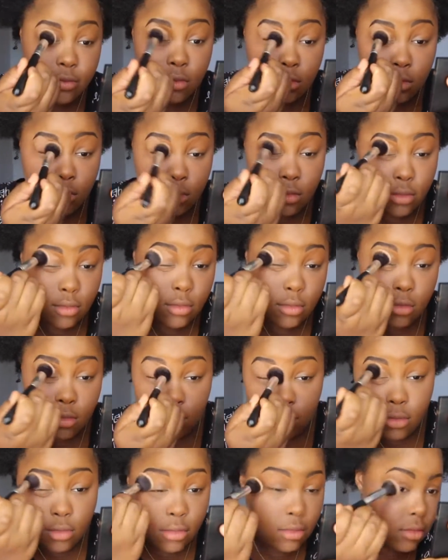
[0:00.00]
Because when I do
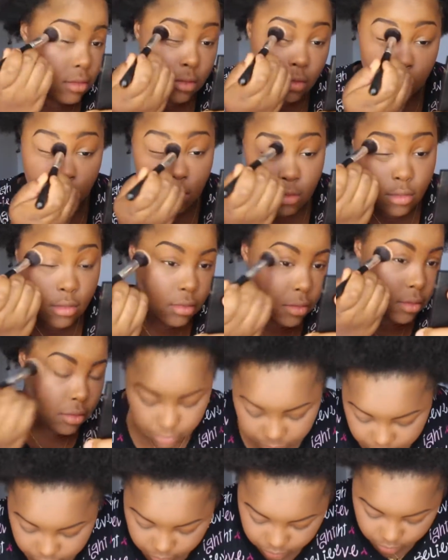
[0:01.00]
put on my um,
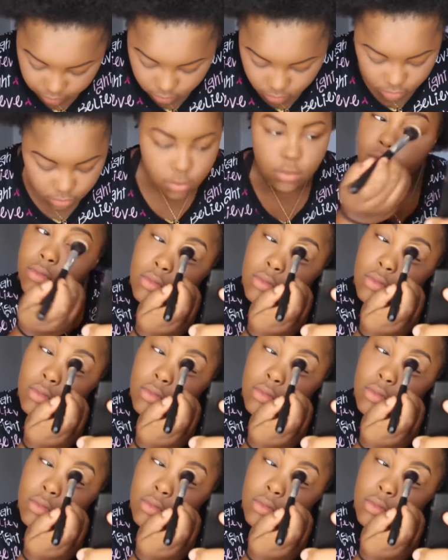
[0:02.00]
eyeshadows,